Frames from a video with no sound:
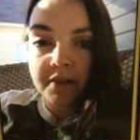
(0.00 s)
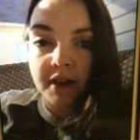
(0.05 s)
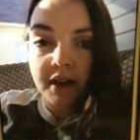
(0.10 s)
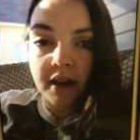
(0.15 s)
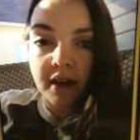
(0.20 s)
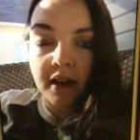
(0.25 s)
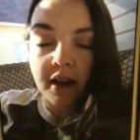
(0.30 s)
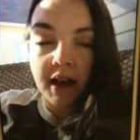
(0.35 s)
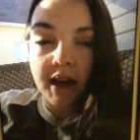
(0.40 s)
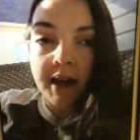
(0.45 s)

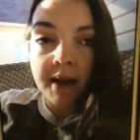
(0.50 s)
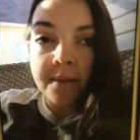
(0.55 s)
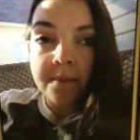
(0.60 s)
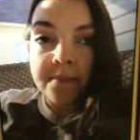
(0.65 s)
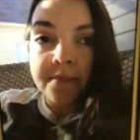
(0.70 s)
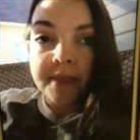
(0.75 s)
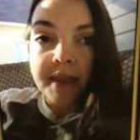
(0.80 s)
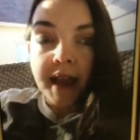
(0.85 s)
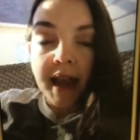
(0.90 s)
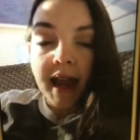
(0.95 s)
the
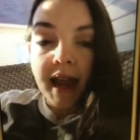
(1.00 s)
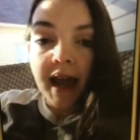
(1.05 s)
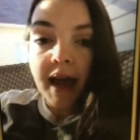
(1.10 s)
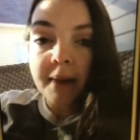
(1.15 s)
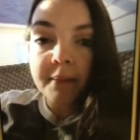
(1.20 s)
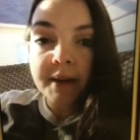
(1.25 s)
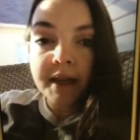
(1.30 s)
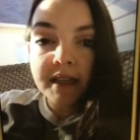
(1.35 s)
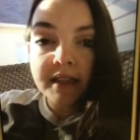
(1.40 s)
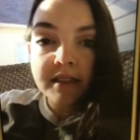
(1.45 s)

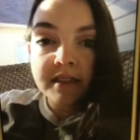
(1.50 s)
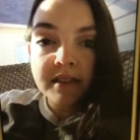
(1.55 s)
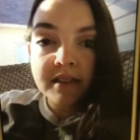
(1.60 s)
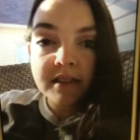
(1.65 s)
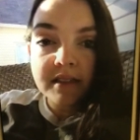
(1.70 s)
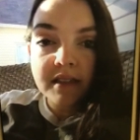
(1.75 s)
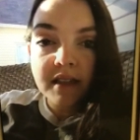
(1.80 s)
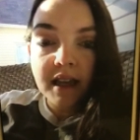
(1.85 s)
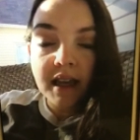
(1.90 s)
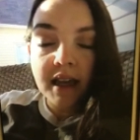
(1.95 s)

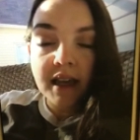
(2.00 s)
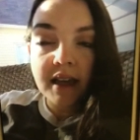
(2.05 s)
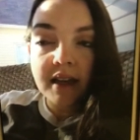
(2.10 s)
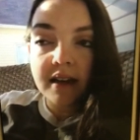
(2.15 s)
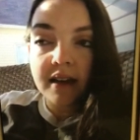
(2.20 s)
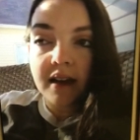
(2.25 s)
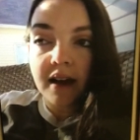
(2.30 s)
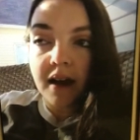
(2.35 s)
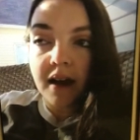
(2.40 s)
habits and